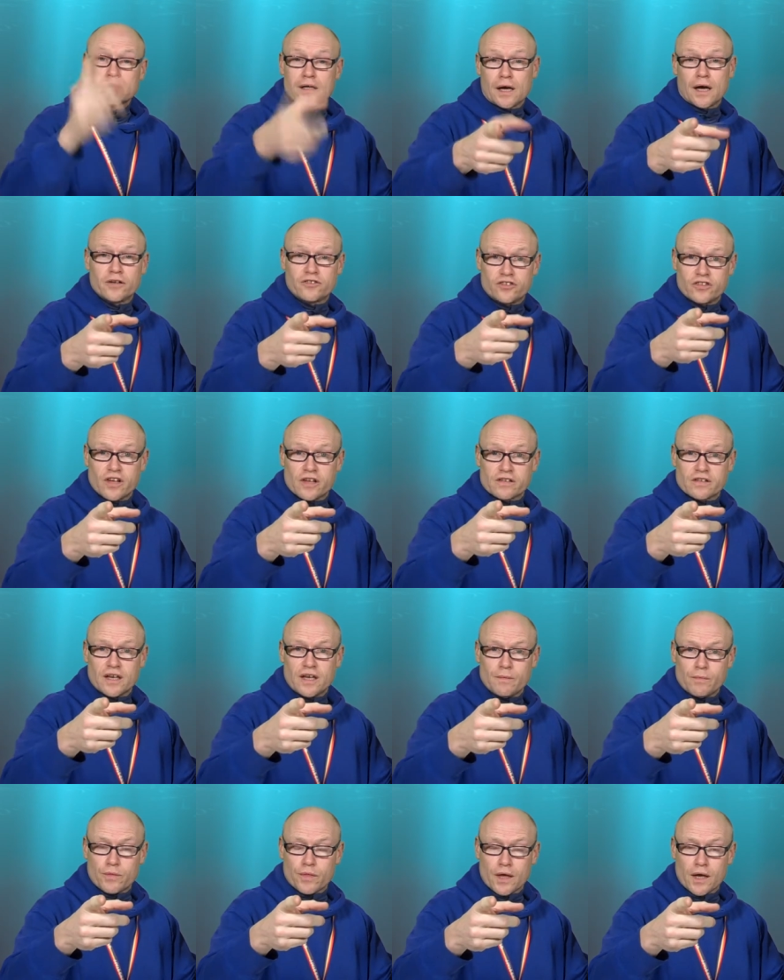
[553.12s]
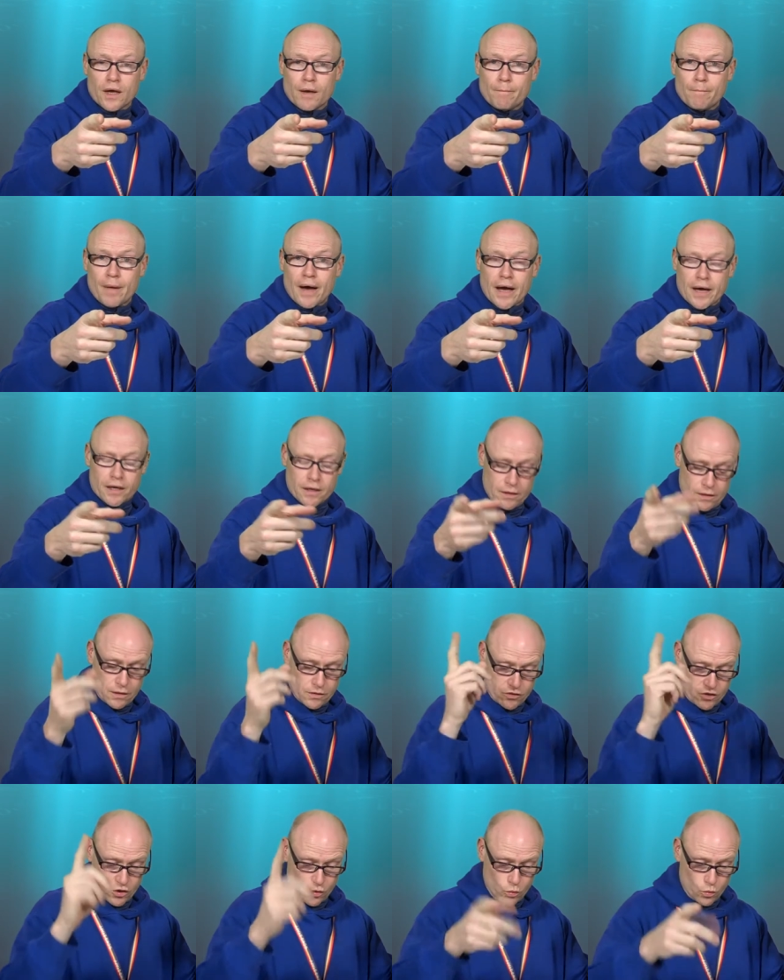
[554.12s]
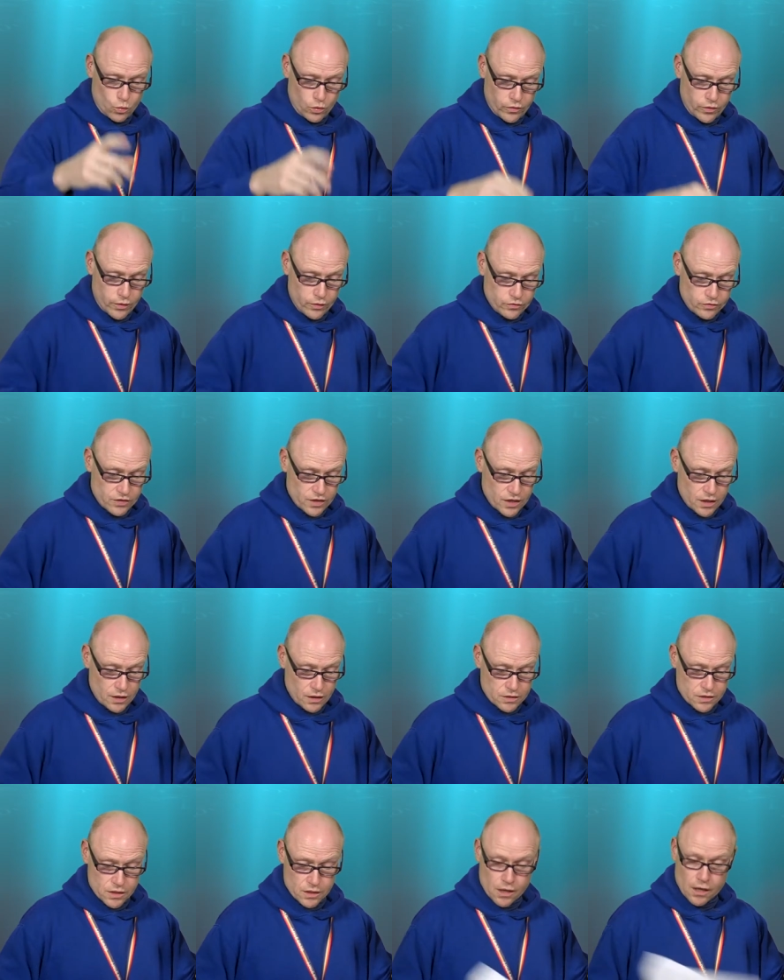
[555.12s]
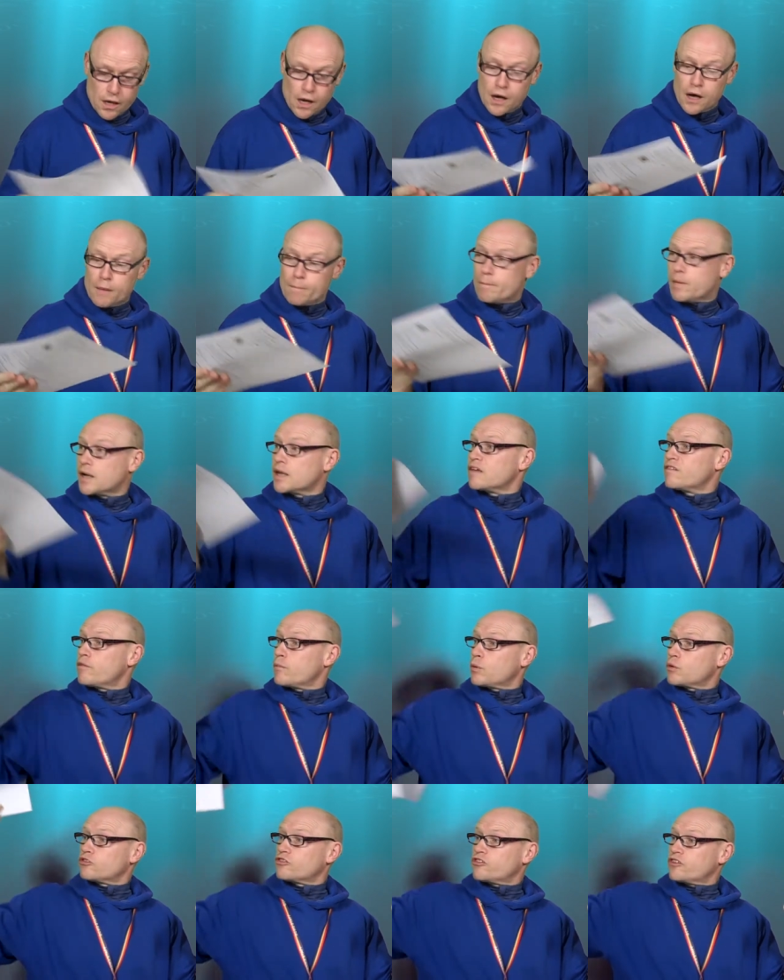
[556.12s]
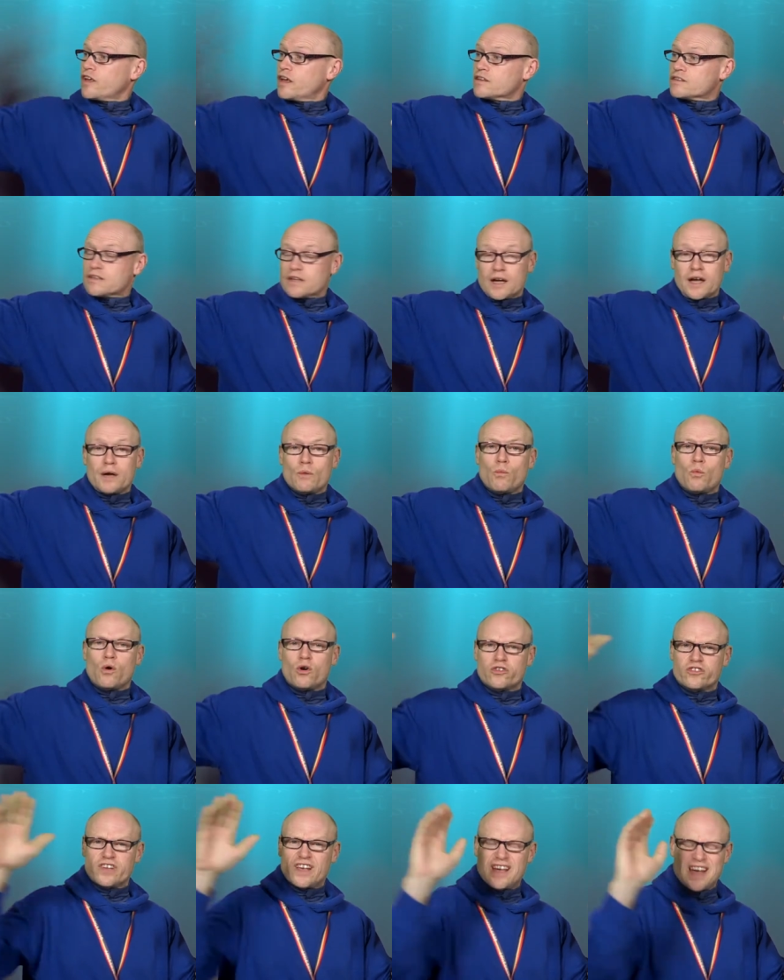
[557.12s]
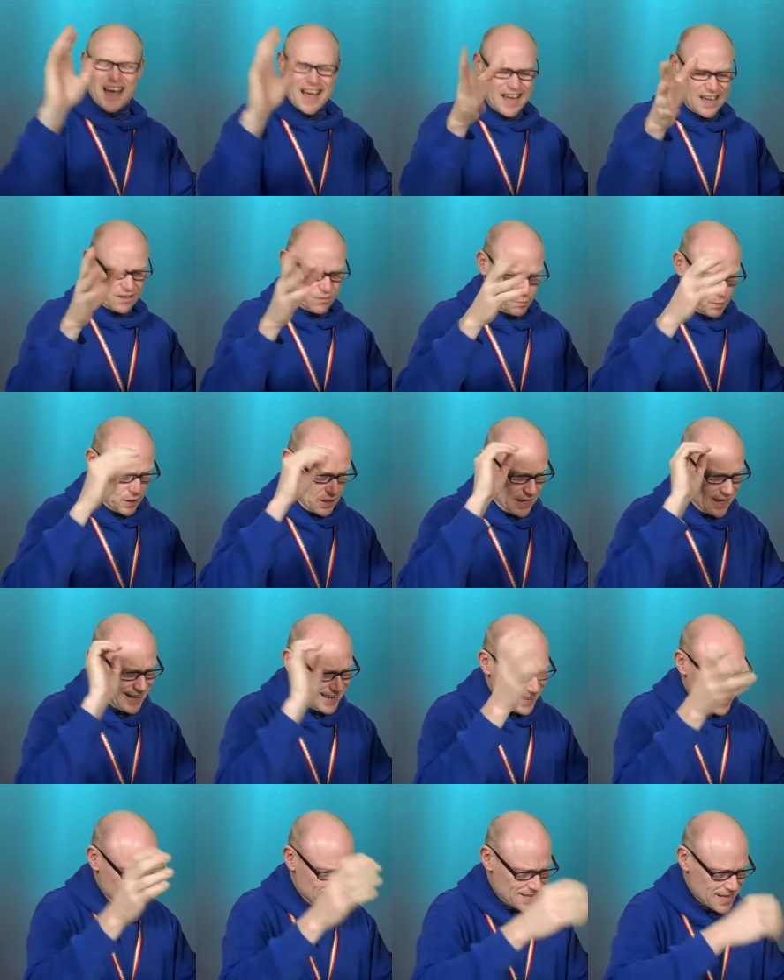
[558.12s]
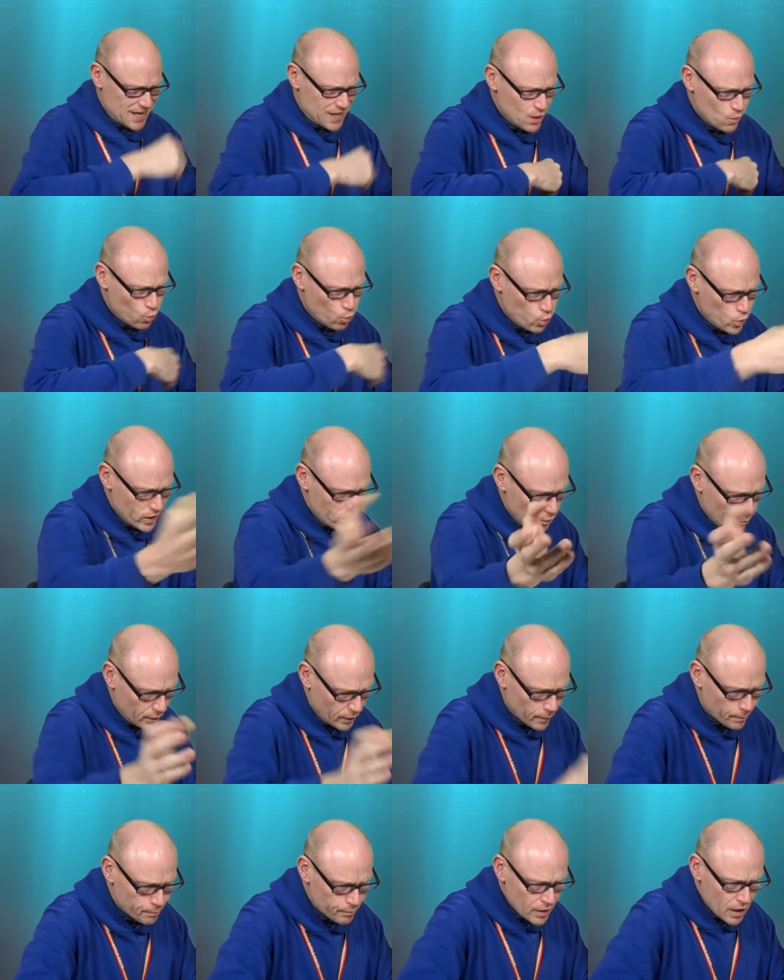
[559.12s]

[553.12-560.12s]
And she says, keep thinking back to all of those things. Unbelievable, she says. It was, it has been, it is, and it will be.